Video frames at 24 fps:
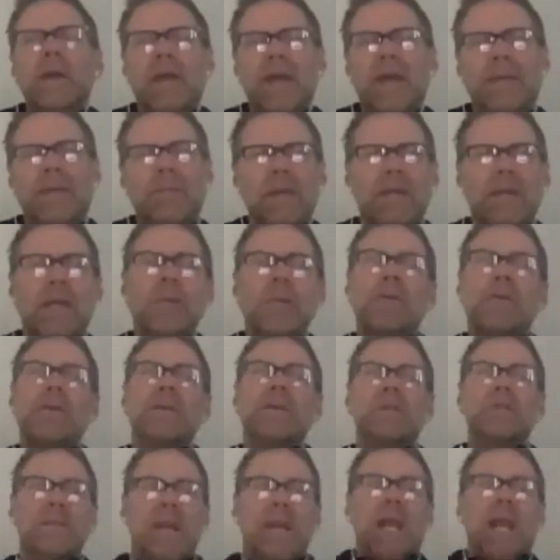and being able to
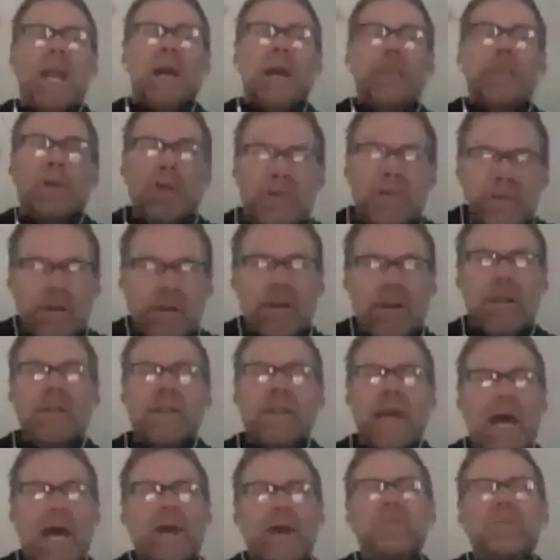stand up in front of
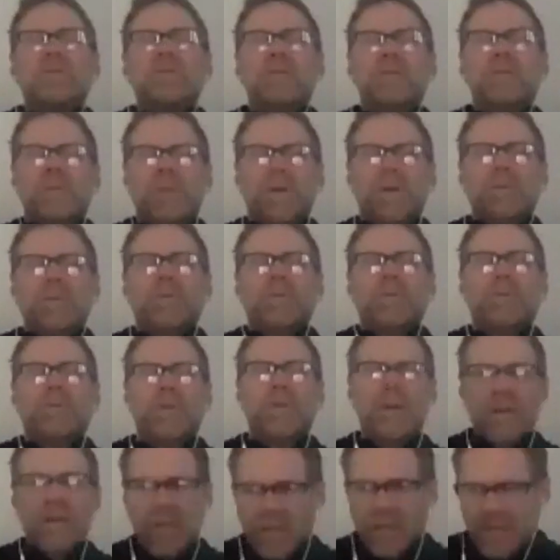thousands of
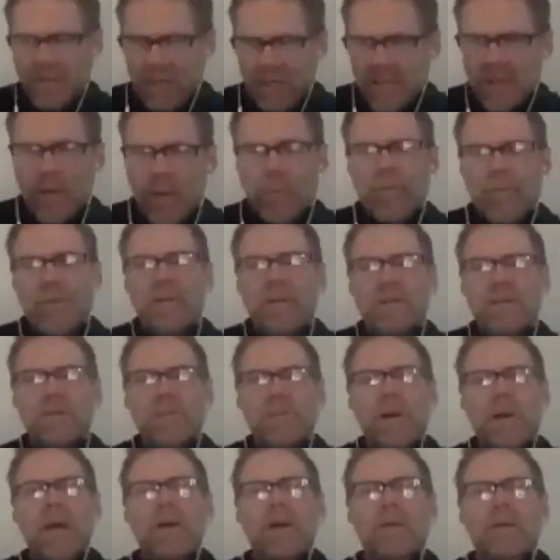people and hopefully
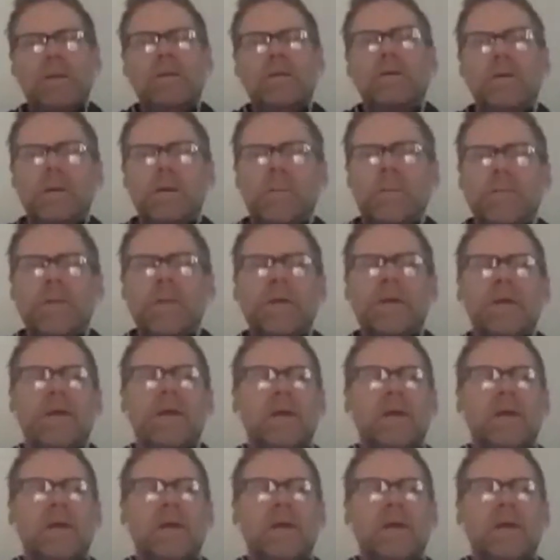inspire them